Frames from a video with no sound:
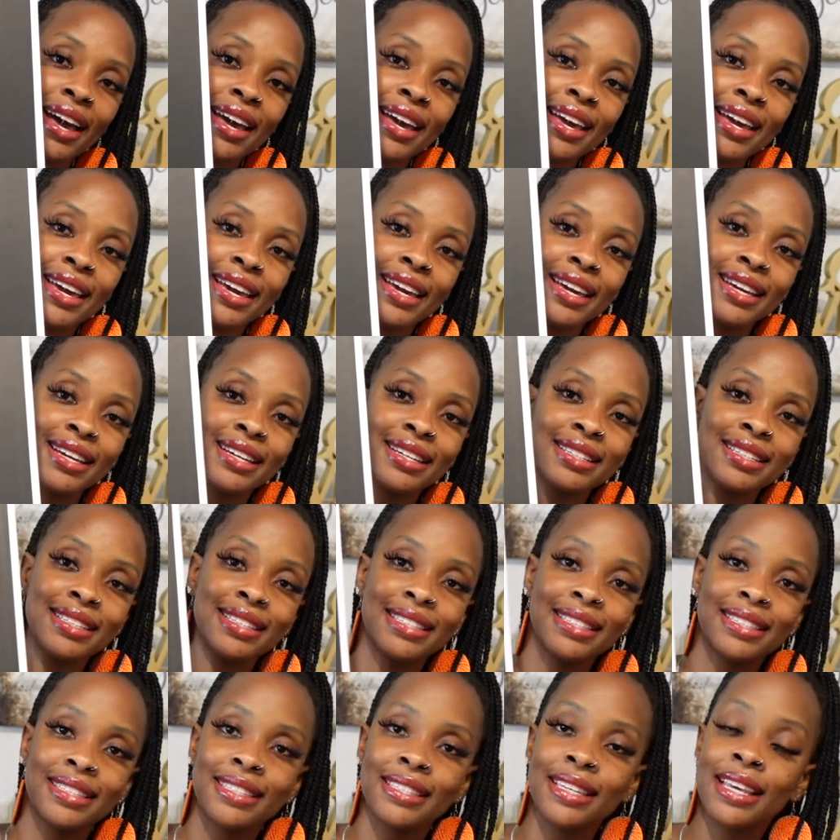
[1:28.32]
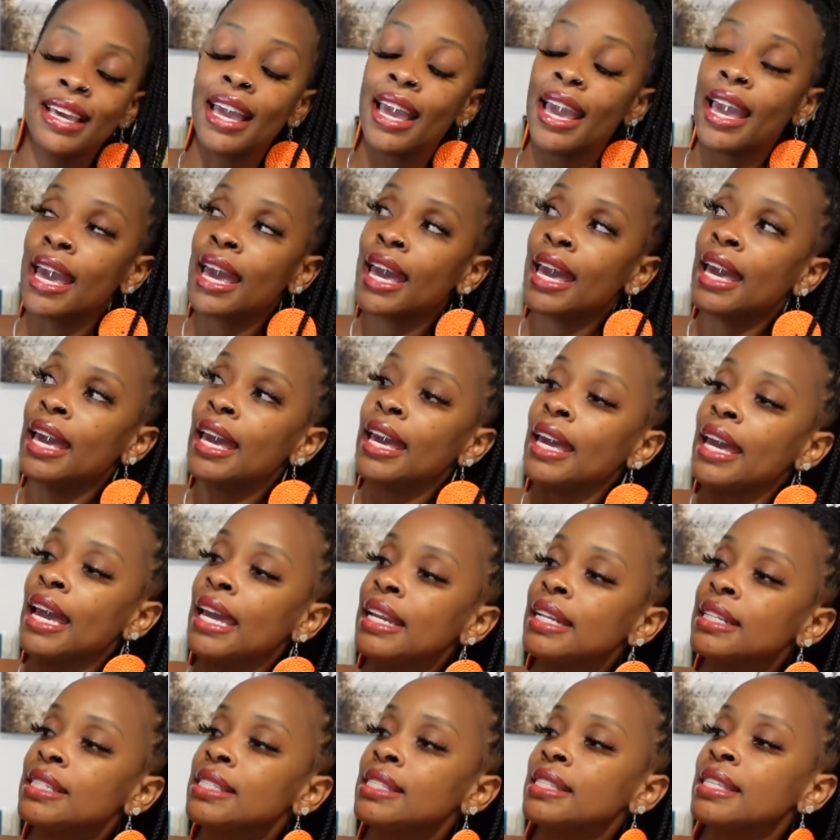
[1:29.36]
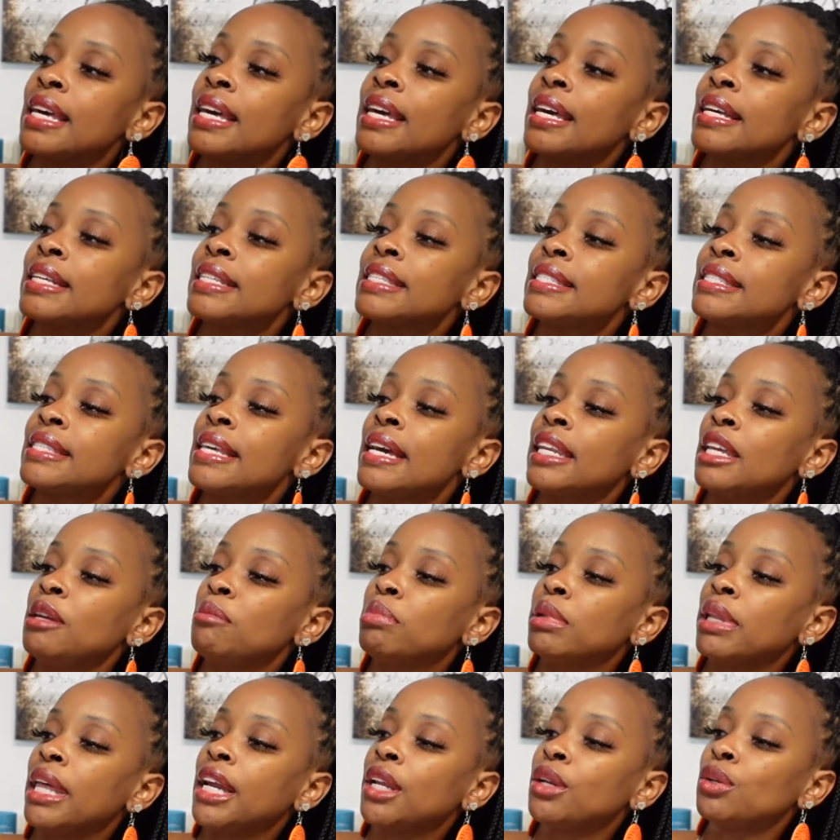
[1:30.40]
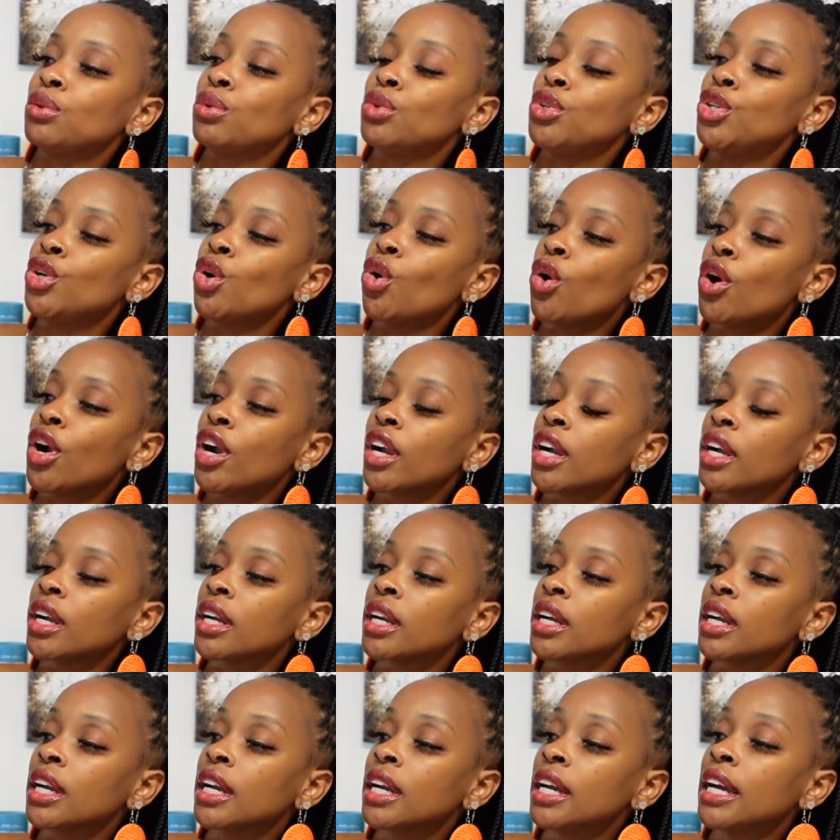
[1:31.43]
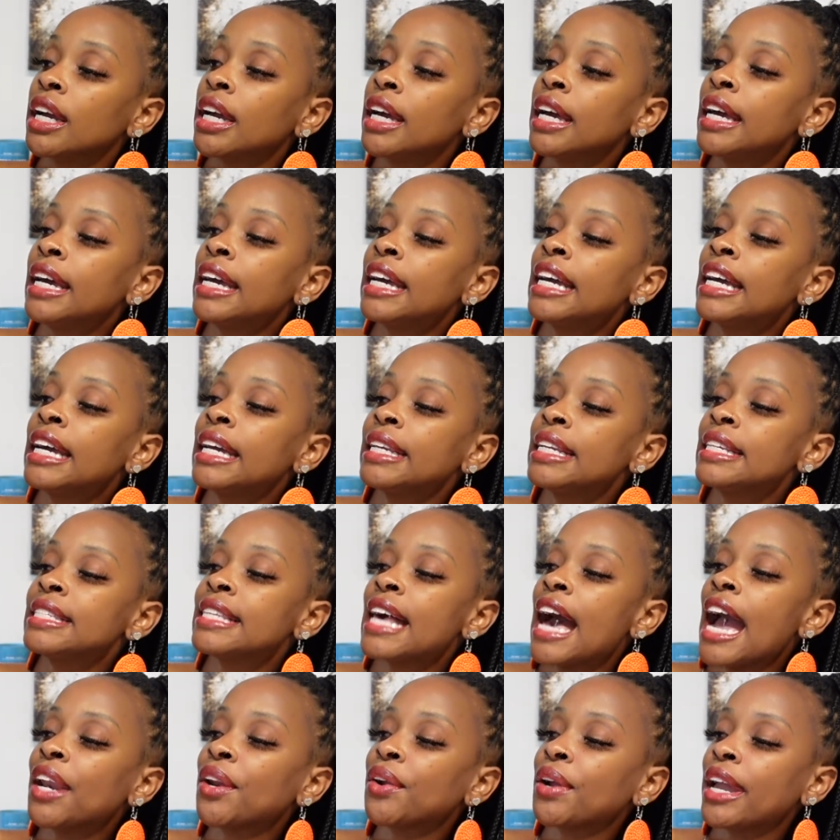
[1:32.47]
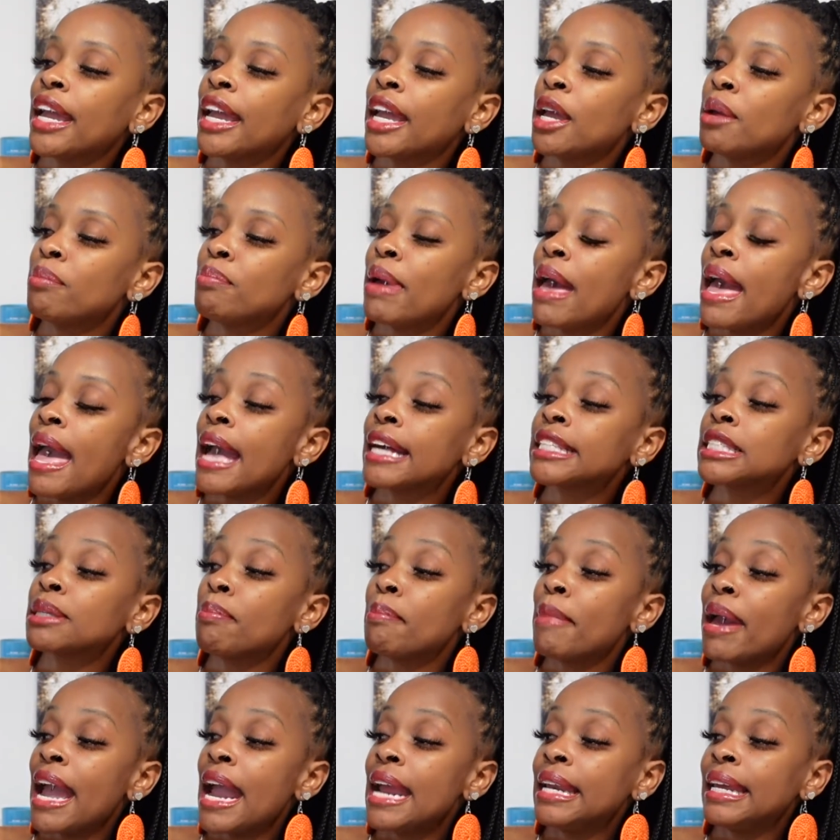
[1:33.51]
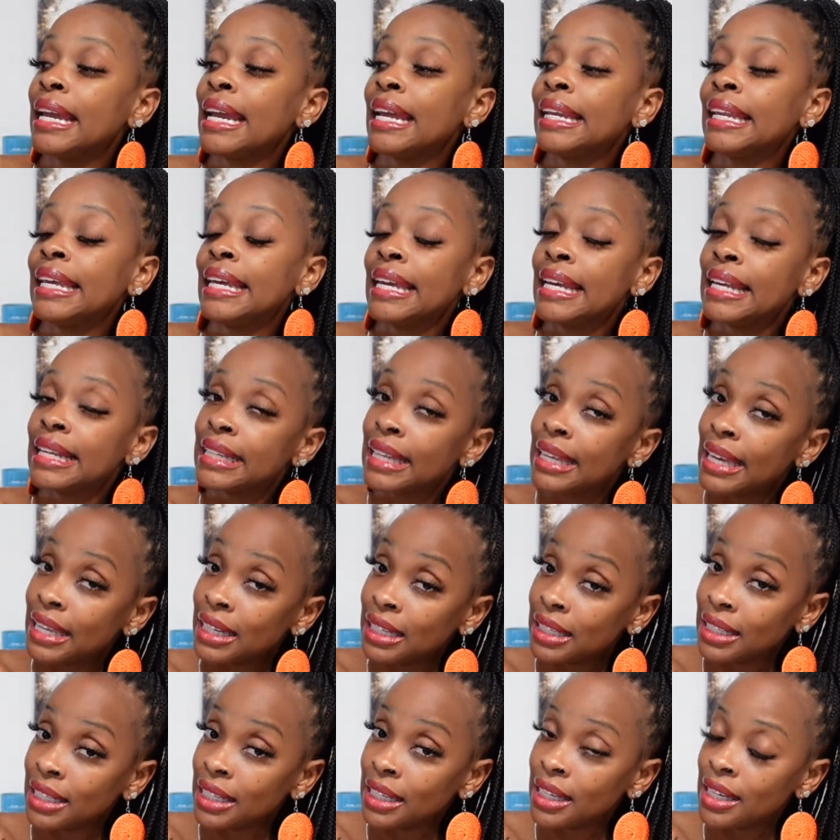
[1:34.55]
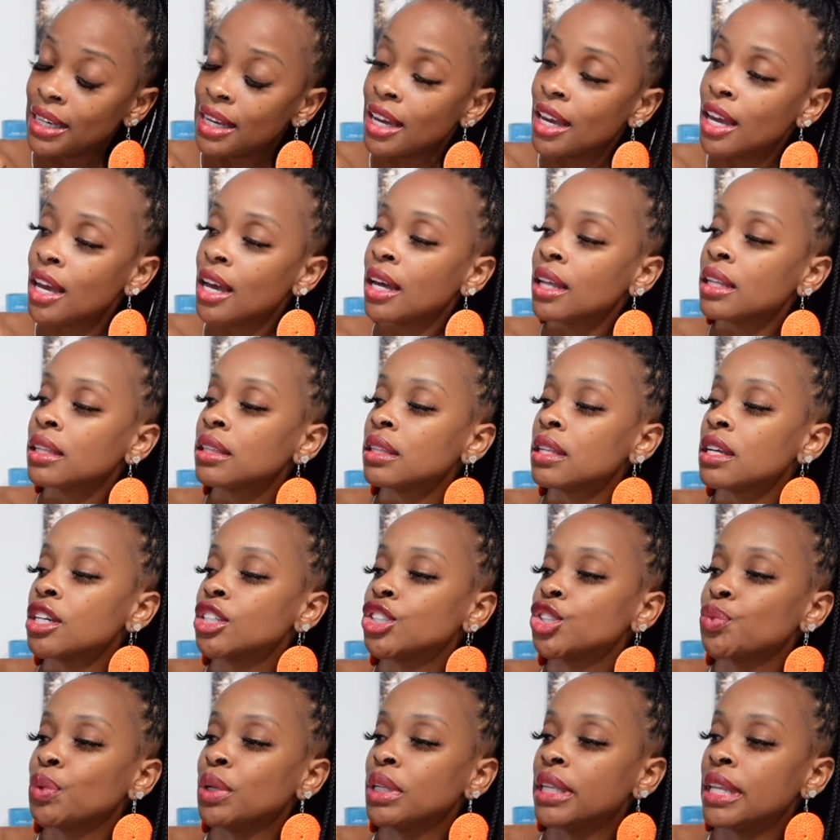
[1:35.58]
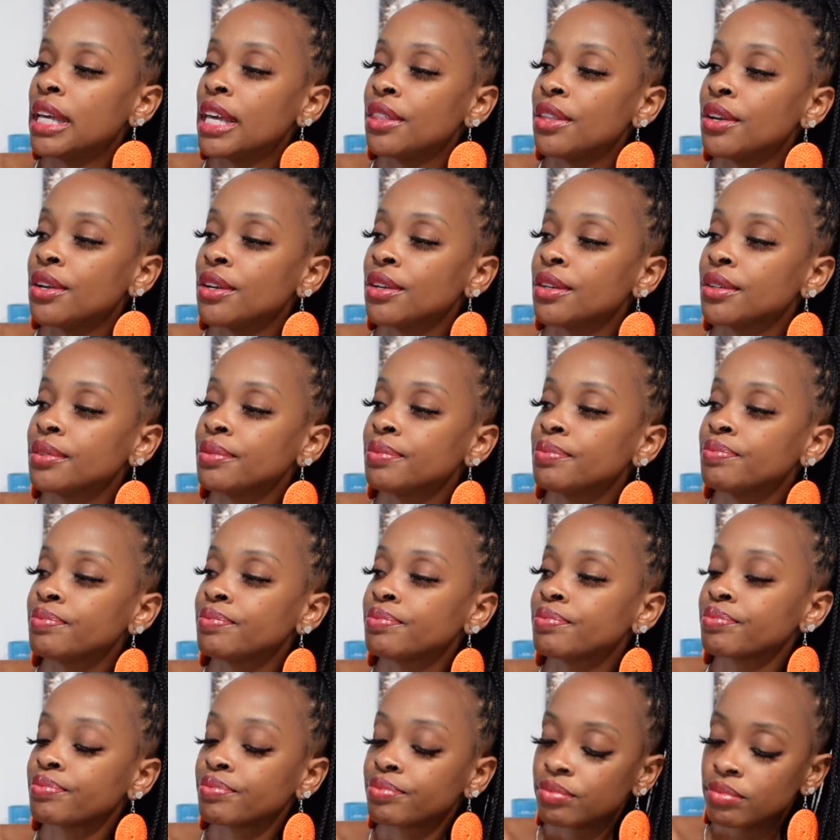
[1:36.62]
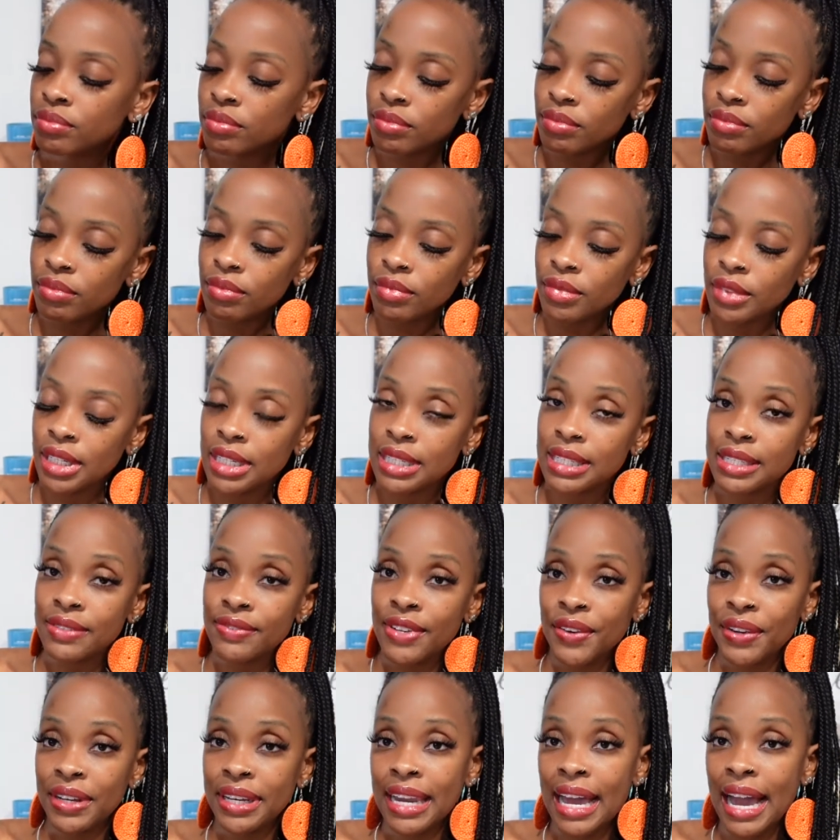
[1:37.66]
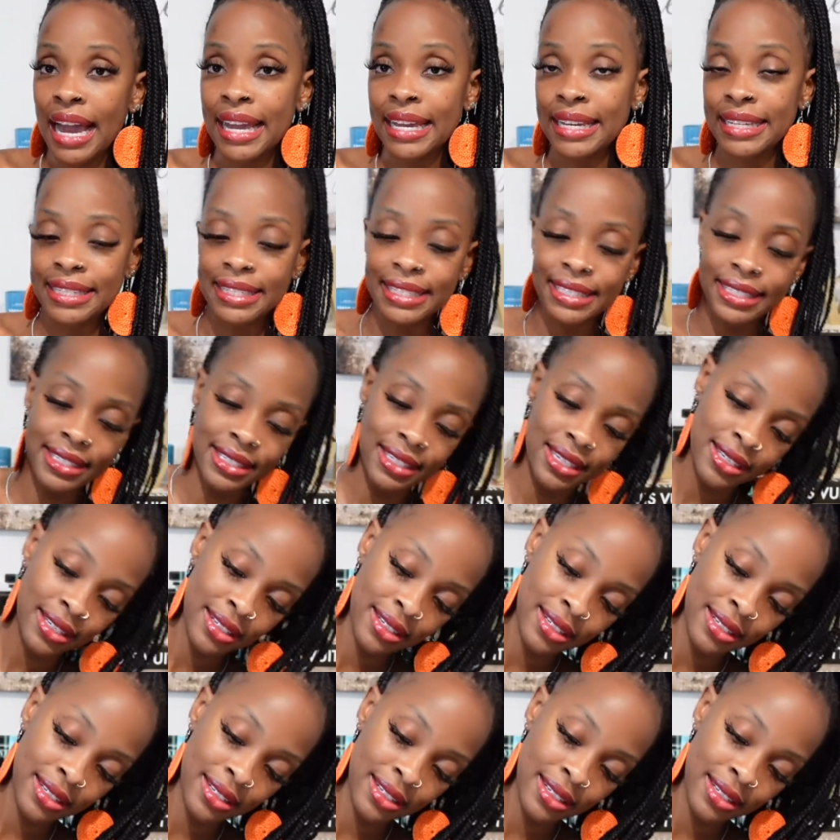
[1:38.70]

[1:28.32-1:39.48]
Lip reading: Nice. And it says Teddy Blake, New York. Designer handbags made in Italy, luxury leather. It's very nice.